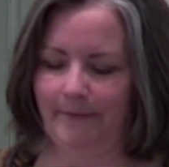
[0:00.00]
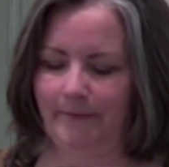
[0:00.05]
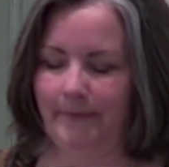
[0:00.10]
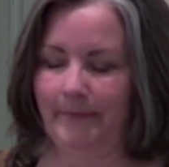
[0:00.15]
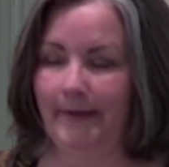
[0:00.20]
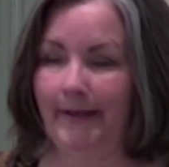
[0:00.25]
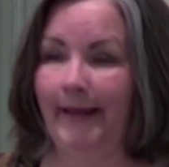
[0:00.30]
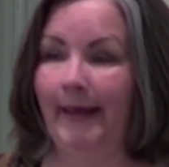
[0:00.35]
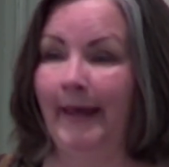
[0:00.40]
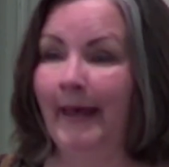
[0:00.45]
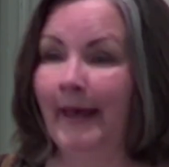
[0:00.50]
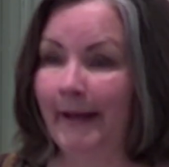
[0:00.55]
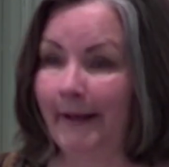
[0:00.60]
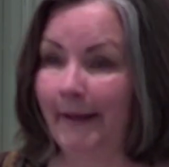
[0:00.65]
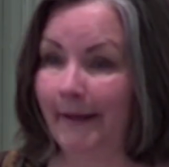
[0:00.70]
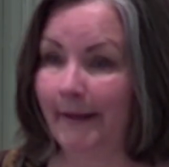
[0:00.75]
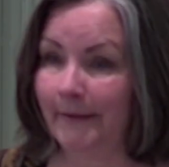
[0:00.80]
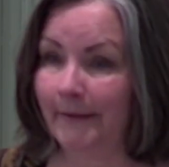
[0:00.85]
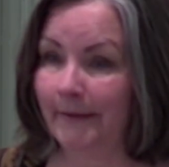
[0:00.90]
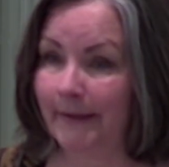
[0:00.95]
But
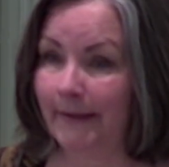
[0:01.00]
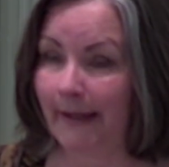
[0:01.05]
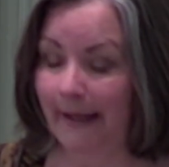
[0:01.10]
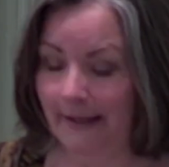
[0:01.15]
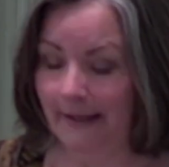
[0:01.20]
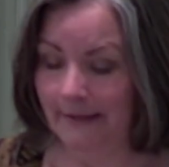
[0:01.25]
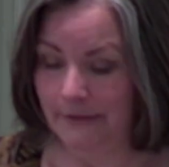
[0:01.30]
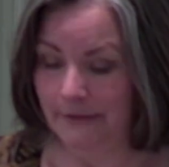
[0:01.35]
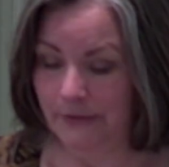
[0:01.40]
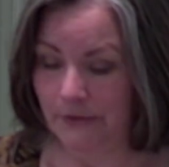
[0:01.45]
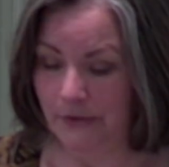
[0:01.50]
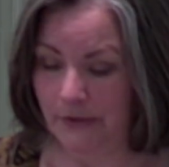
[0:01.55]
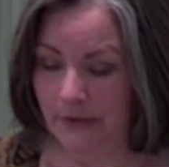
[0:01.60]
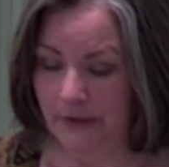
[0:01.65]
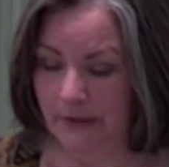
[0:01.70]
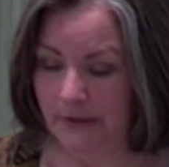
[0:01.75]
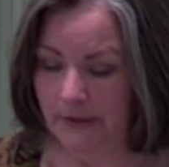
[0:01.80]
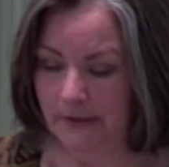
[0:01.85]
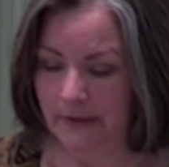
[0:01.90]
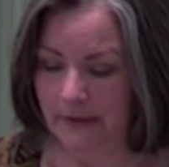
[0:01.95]
Hannah answered,
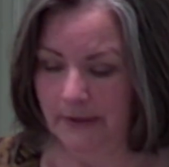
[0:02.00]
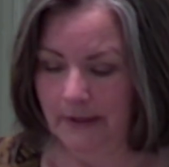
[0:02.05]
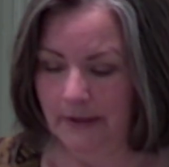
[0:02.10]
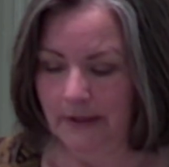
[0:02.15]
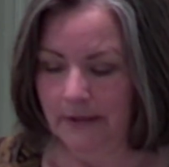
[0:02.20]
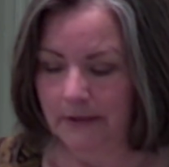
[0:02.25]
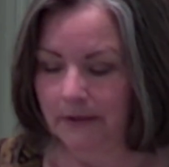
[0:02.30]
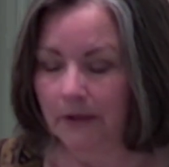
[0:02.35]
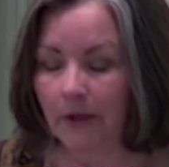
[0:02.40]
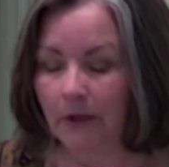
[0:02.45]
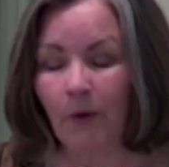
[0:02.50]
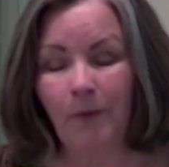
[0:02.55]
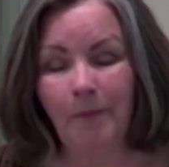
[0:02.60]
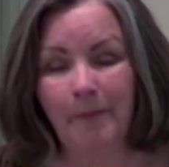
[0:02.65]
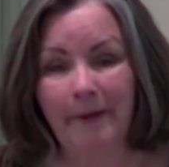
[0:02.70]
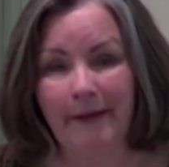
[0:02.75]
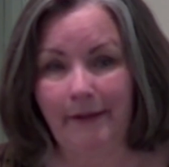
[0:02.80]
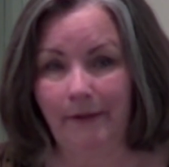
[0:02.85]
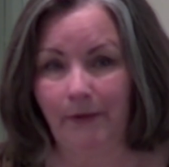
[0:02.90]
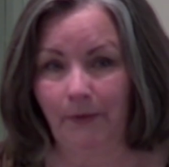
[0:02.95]
"No,
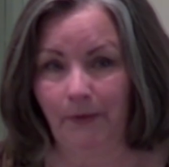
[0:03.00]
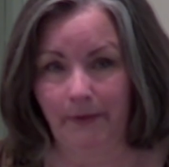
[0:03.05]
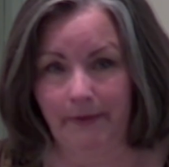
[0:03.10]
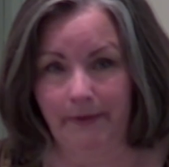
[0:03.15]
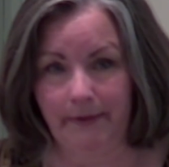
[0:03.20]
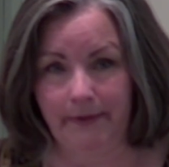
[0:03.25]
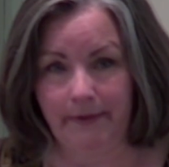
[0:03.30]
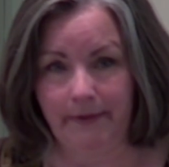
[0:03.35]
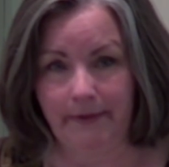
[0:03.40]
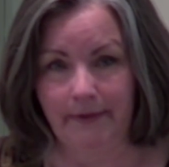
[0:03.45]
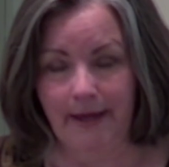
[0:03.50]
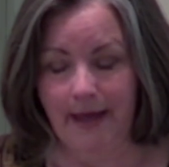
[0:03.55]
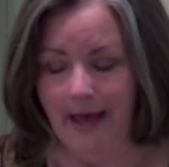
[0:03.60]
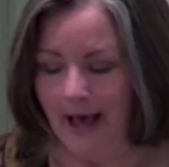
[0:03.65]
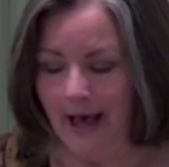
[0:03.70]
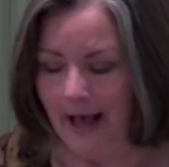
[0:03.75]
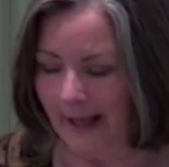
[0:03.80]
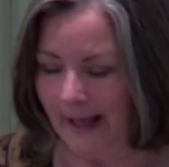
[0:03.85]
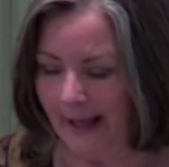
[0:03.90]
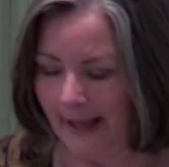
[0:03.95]
my Lord.
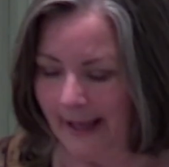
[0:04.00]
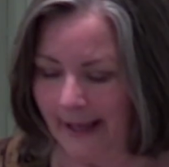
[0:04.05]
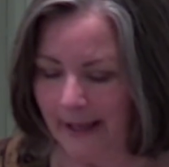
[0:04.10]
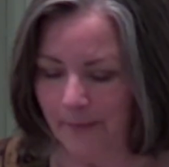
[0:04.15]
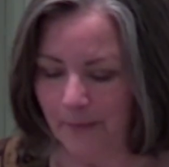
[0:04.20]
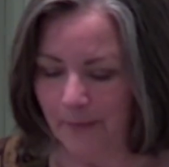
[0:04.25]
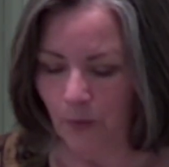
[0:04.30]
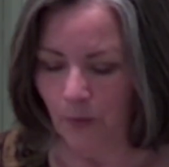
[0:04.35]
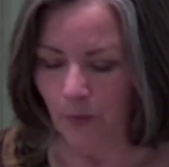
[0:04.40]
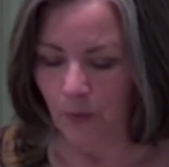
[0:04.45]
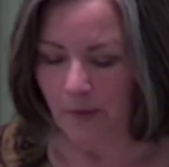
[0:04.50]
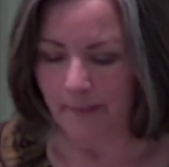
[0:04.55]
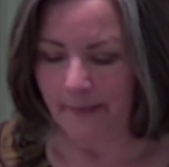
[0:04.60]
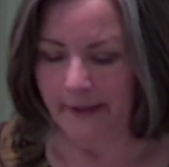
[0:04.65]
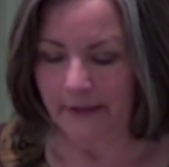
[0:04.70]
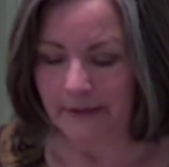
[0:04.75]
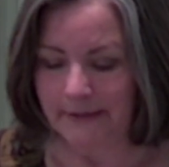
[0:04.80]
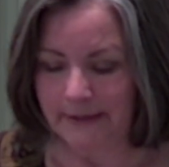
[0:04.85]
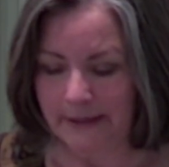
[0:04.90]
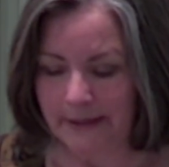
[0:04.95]
I am a
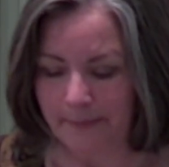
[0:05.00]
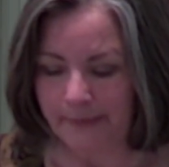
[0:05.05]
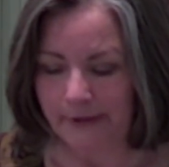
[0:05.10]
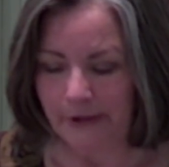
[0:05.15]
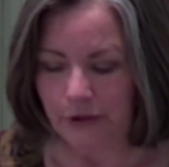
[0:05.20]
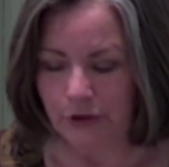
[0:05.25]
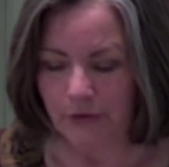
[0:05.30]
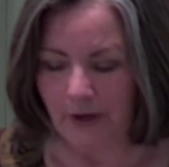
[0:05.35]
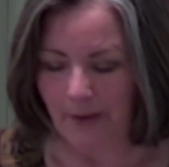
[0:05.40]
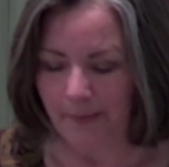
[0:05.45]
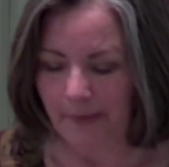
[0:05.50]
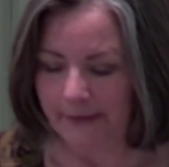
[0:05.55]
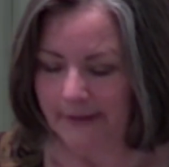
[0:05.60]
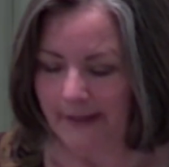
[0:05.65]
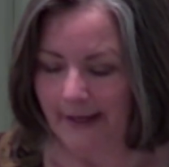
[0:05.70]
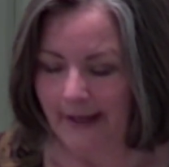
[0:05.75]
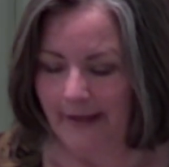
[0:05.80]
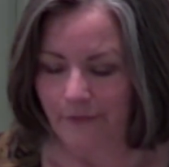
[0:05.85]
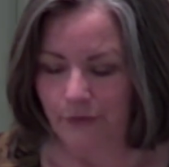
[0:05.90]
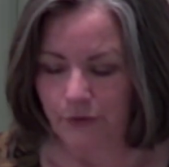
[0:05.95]
woman deeply troubled. I
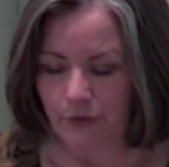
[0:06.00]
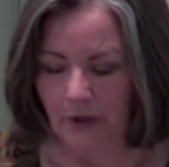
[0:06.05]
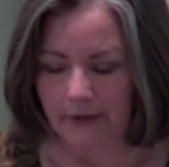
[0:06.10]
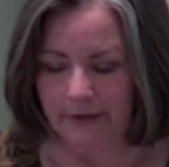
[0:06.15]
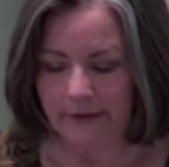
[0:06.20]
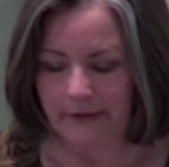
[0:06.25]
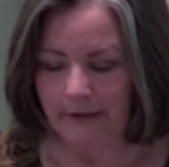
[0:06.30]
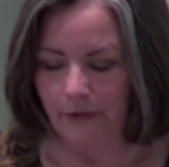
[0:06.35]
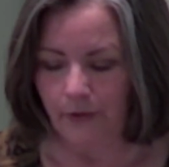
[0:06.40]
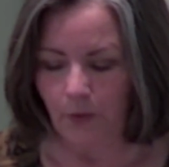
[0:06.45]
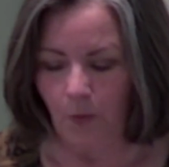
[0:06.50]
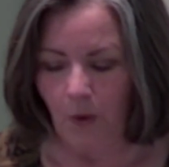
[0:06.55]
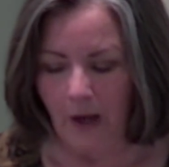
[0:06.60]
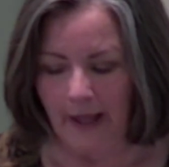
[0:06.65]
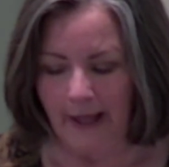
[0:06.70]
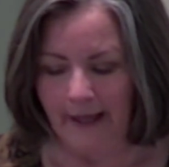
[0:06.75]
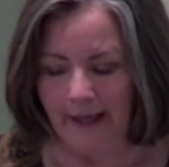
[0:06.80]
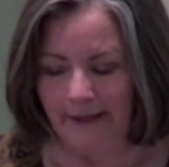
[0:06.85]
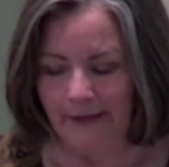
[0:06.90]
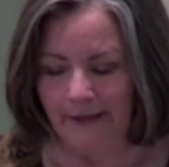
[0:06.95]
have drunk neither
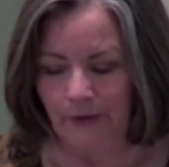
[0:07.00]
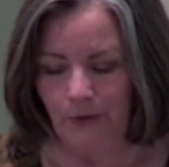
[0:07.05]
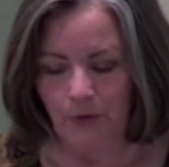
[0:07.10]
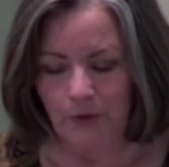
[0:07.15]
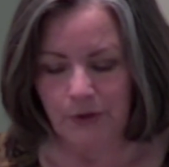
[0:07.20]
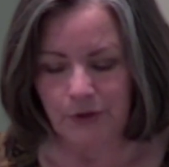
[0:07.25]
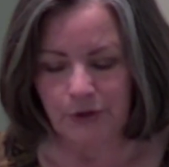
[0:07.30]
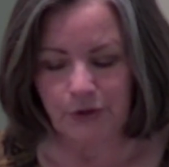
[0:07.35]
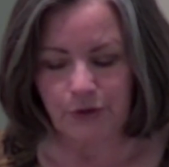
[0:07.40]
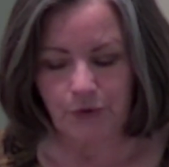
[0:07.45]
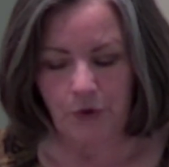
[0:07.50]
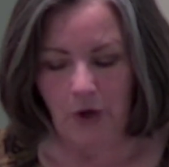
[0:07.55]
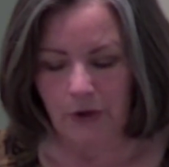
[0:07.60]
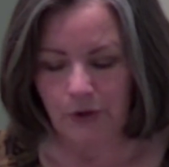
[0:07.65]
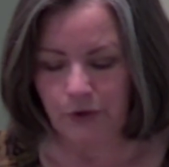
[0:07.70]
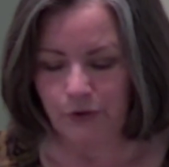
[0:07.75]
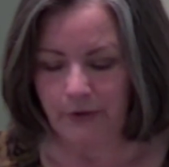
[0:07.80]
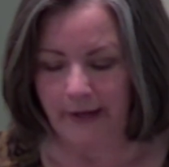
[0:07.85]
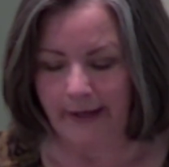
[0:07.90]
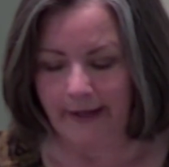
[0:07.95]
wine nor strong
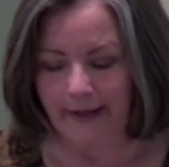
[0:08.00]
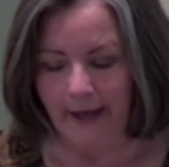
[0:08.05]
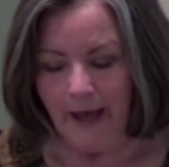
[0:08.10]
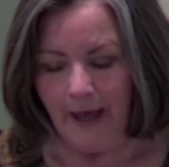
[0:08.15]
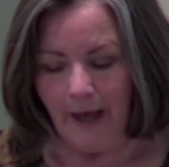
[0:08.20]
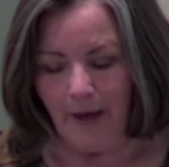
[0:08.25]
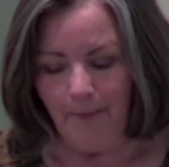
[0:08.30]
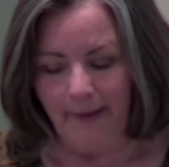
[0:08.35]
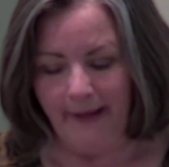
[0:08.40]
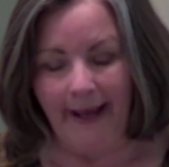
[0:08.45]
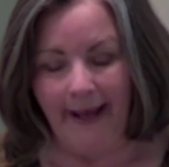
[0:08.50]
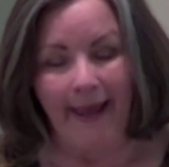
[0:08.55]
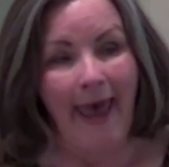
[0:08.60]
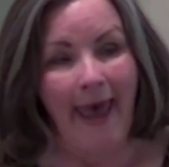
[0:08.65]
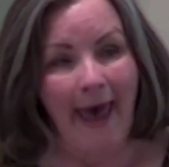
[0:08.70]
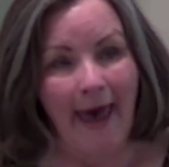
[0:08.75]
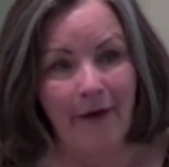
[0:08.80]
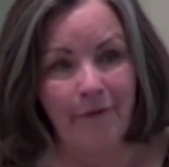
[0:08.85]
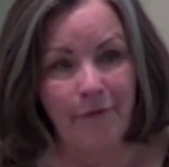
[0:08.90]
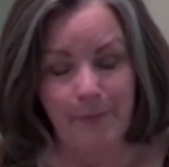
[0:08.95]
drink, but I
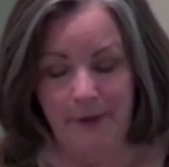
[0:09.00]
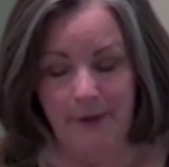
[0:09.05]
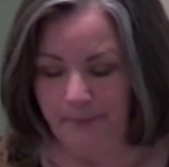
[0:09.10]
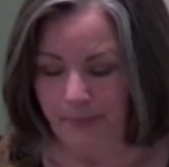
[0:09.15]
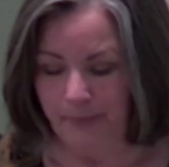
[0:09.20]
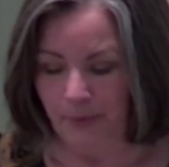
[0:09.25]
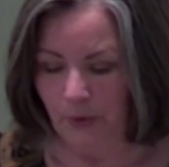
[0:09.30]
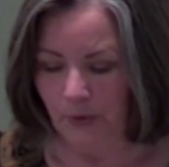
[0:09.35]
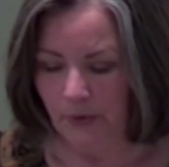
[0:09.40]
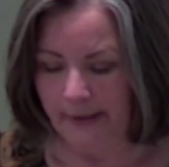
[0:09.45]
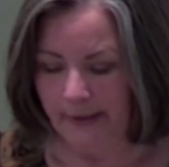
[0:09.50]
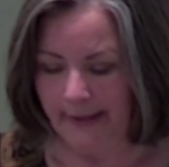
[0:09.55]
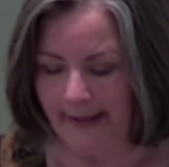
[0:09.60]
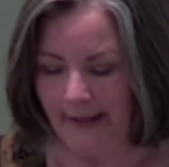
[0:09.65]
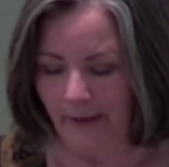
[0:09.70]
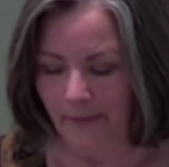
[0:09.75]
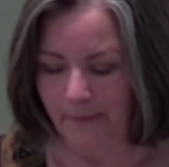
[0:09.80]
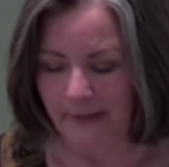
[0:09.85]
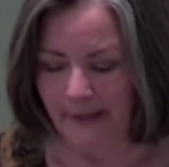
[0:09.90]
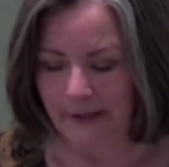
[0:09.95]
have been pouring
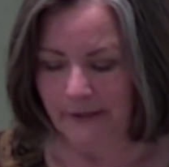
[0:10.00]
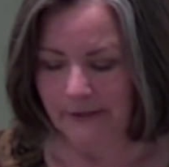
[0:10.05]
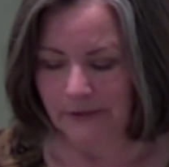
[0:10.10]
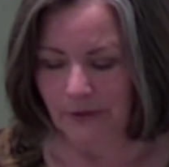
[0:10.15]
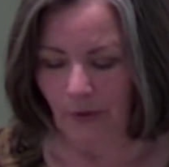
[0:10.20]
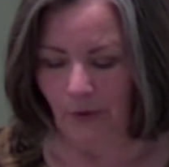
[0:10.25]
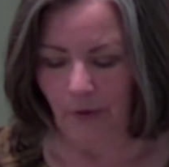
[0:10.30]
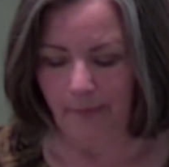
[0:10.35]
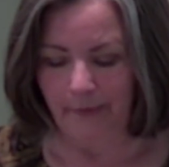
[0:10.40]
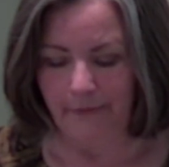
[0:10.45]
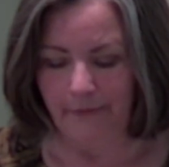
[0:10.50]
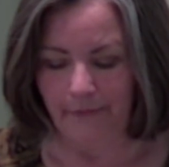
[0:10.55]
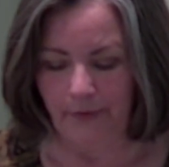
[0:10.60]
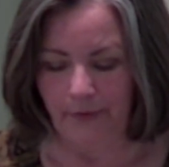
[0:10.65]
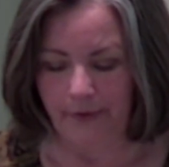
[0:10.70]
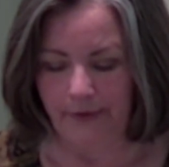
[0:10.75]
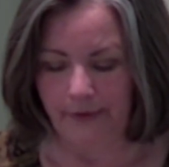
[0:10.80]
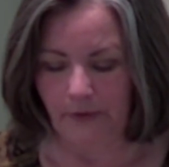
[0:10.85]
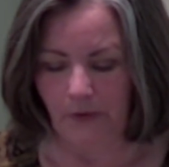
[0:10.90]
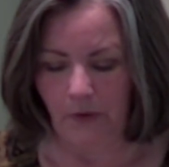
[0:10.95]
out my soul before
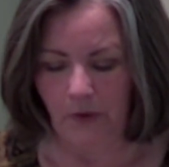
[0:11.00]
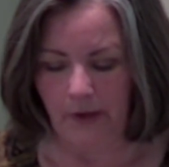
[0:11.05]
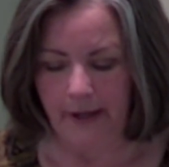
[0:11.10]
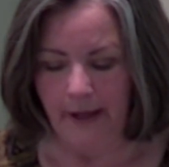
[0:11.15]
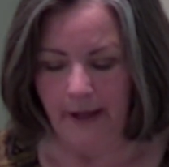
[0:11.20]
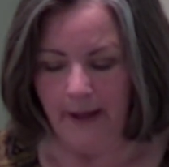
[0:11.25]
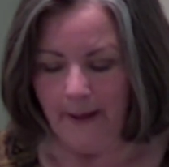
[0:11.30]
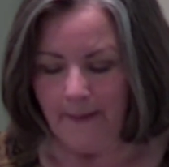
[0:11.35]
the Lord.